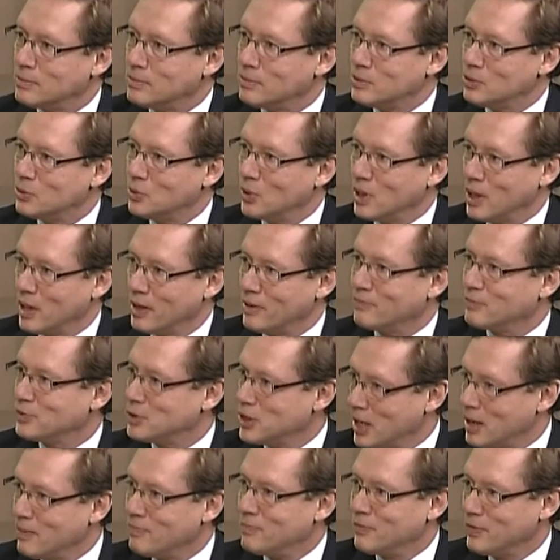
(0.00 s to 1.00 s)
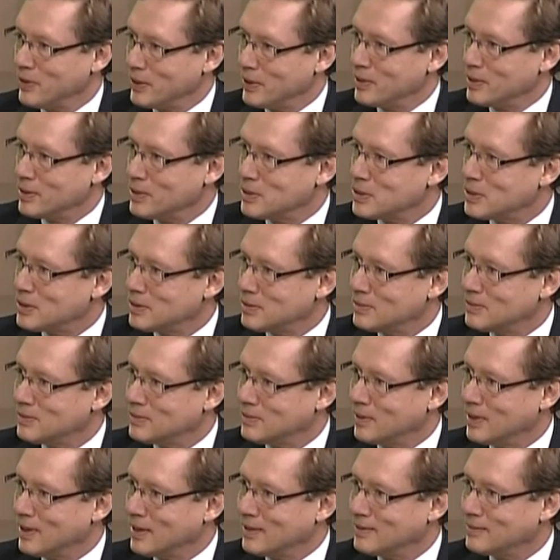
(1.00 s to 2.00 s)
do a lot of job fairs.
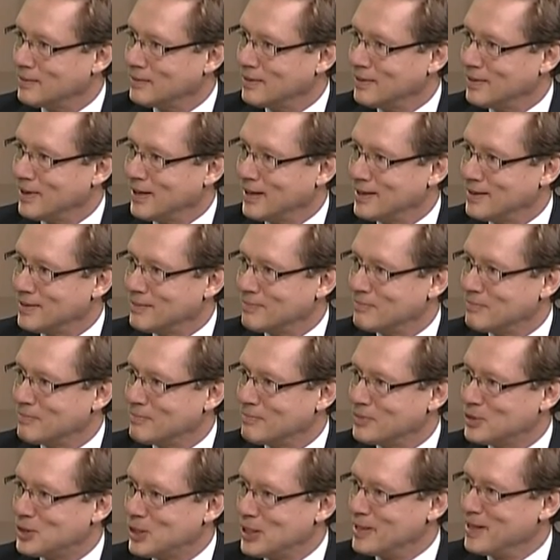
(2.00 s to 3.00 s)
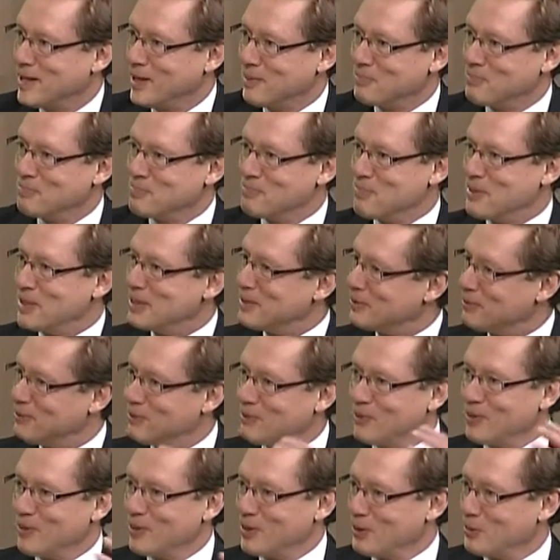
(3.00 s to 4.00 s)
I see that big
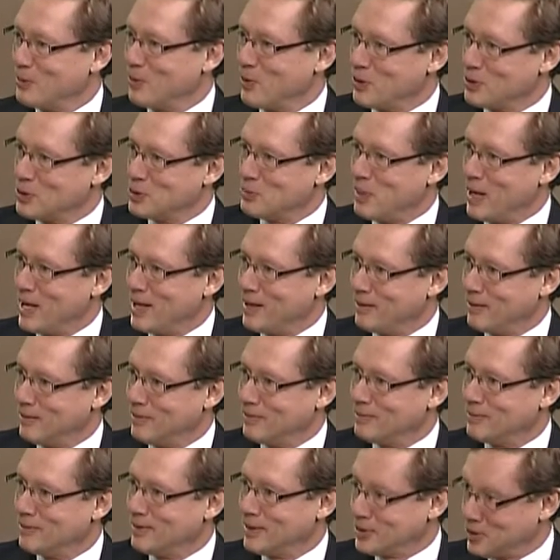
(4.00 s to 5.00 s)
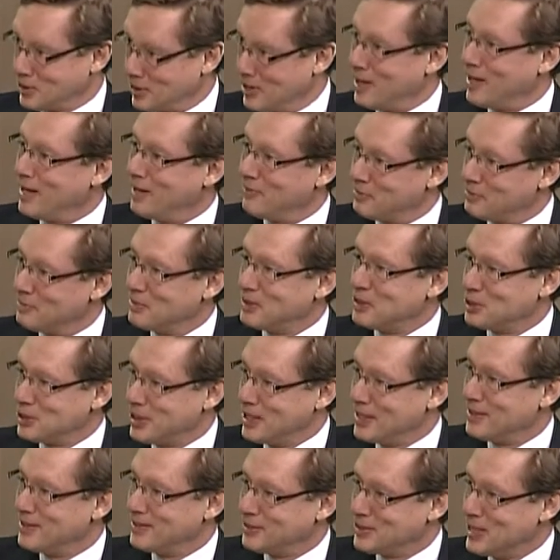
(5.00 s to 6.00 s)
FloridaWorks banner that's going to have to be
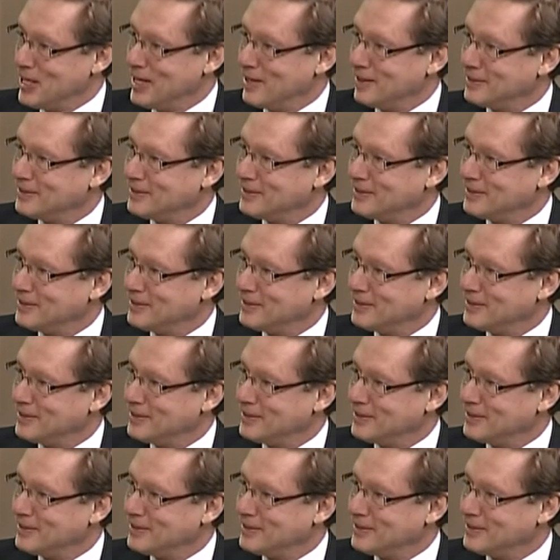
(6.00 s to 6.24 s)
changed now.